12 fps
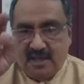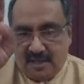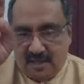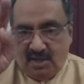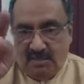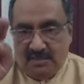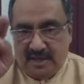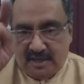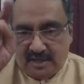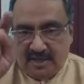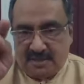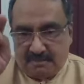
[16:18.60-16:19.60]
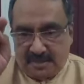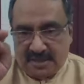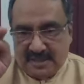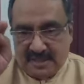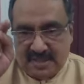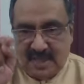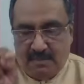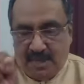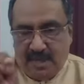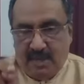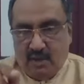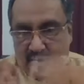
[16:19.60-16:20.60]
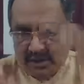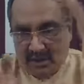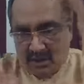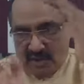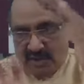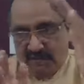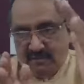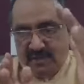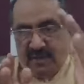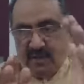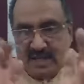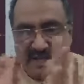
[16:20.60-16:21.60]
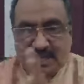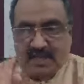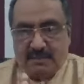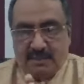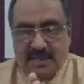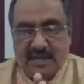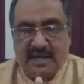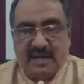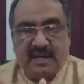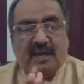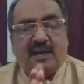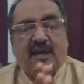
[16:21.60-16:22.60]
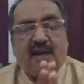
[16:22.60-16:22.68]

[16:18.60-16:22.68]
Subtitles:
that is holiday period interest plus EMI, you have to arrive, then compare.